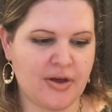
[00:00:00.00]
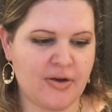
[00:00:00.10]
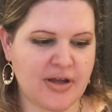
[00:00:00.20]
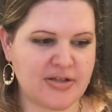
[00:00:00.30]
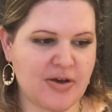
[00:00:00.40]

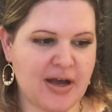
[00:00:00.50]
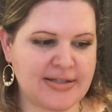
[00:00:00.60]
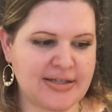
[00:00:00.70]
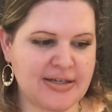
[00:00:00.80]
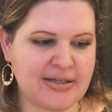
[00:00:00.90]
Okay, so I
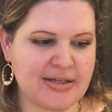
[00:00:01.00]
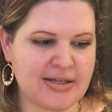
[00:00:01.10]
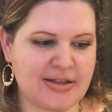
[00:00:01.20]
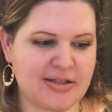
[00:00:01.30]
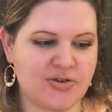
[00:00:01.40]
didn't
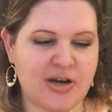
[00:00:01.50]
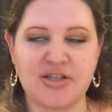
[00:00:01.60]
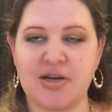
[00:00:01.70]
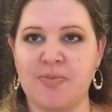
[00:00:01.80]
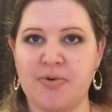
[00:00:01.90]
get the dry
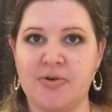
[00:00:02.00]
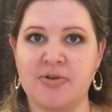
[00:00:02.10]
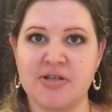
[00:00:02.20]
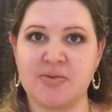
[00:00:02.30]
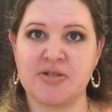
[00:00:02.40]
shampoo.
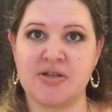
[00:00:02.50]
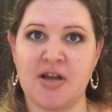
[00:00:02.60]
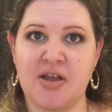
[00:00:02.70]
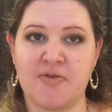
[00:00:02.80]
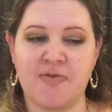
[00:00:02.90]
This was
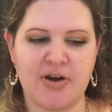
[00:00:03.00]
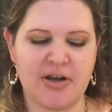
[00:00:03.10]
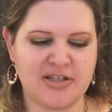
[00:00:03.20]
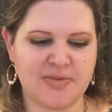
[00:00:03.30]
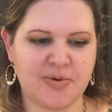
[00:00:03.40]
another
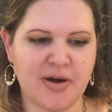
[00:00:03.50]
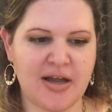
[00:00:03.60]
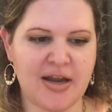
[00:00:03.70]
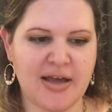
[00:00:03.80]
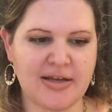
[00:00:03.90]
variant
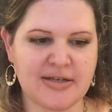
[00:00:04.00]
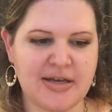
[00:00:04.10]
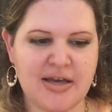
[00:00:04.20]
product.